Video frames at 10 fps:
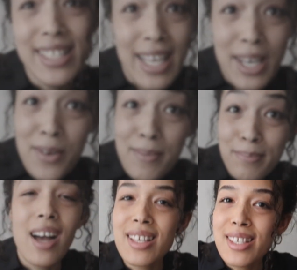denim.
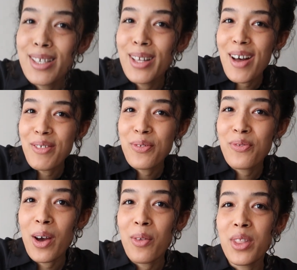I still haven't
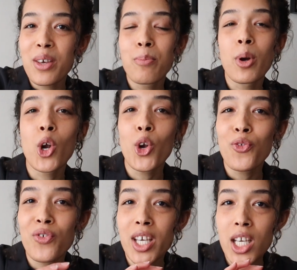found the
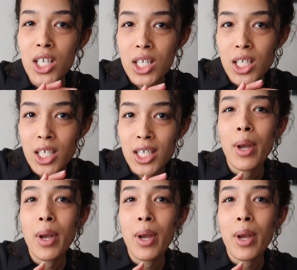perfect